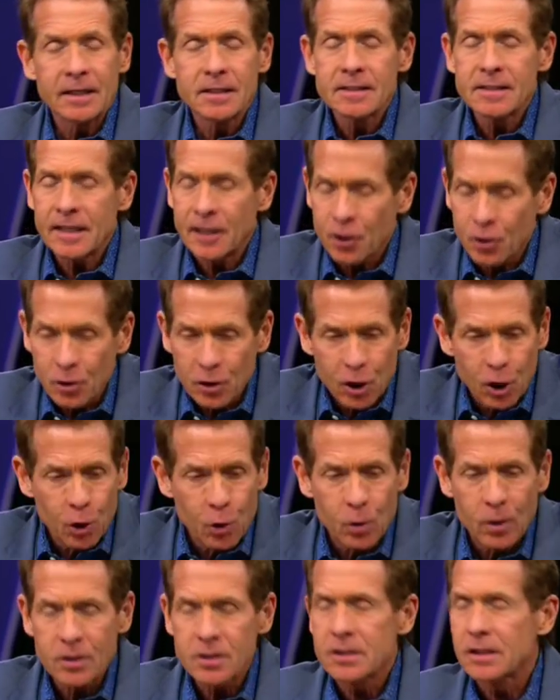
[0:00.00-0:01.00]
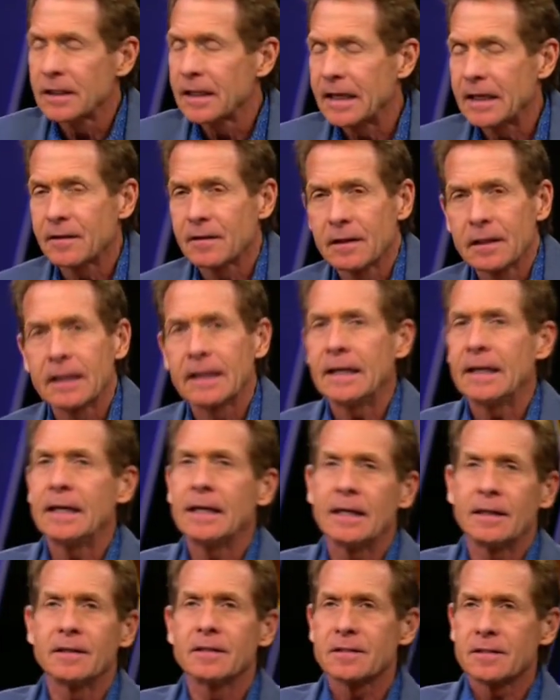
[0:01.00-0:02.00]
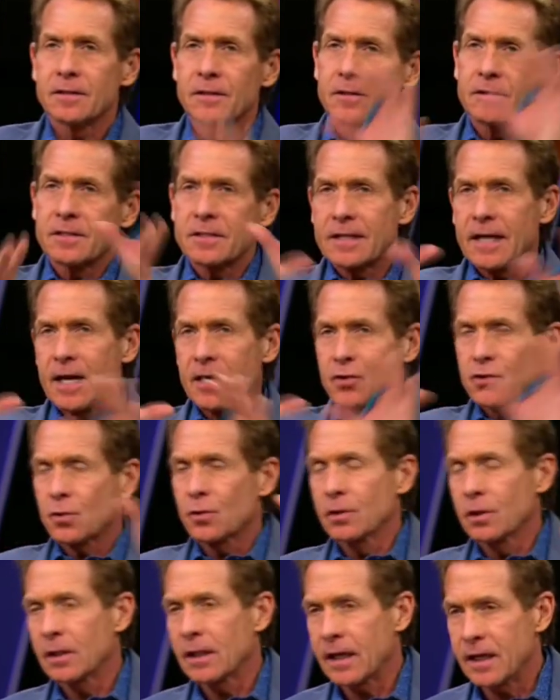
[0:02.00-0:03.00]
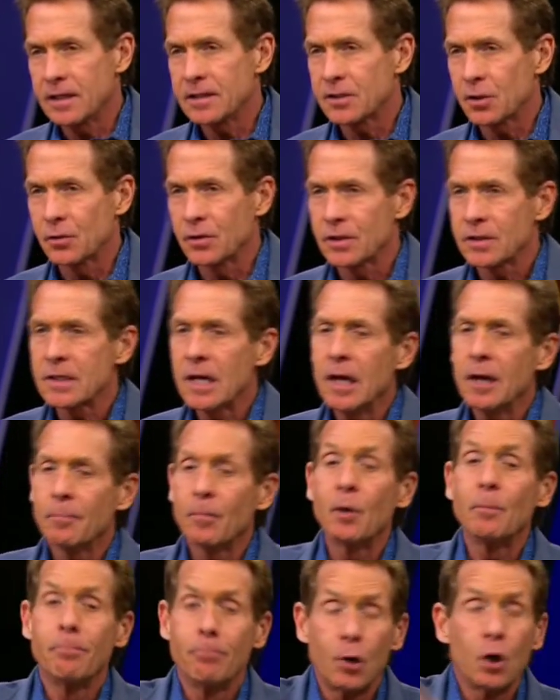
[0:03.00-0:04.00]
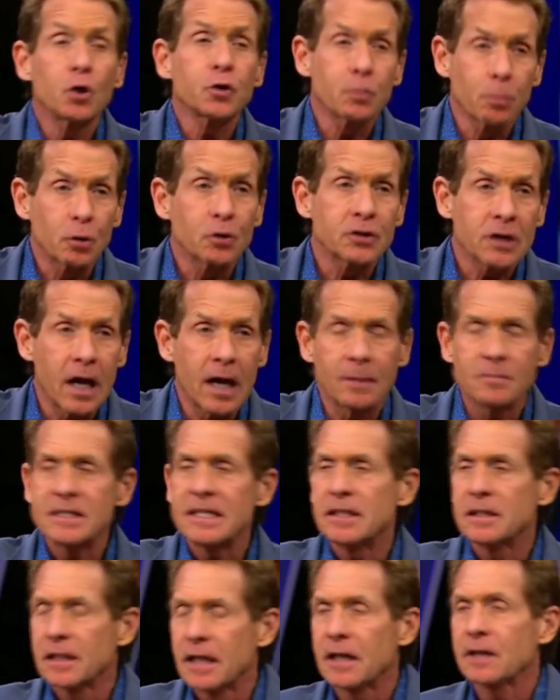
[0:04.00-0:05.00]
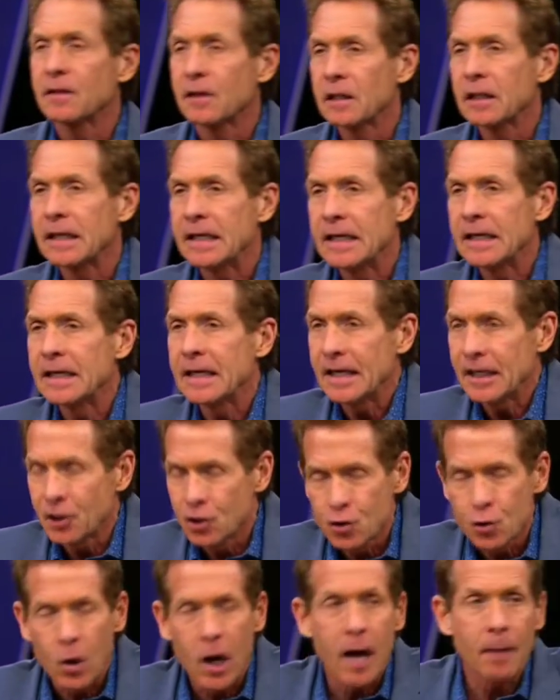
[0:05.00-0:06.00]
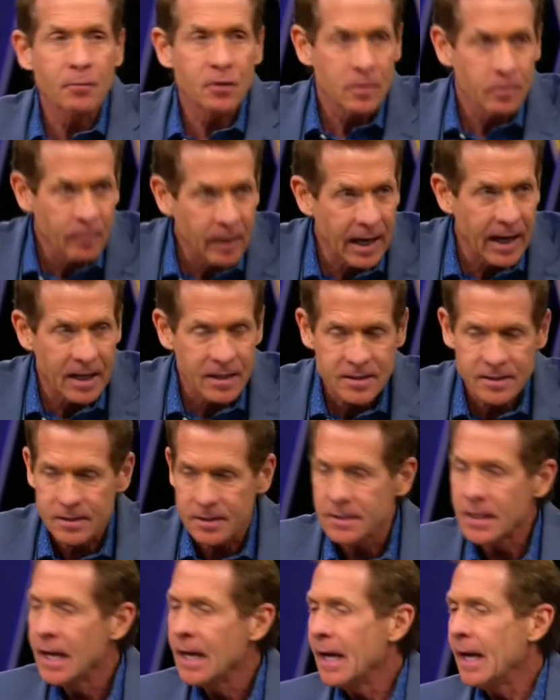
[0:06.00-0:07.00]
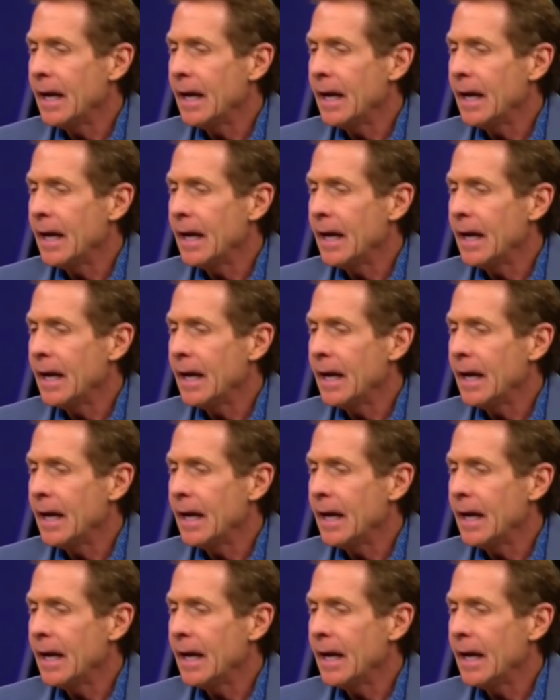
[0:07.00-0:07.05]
And Terrell Owens led the league, and the stats are a little hazy on this, but multiple times he led the league in dropped passes.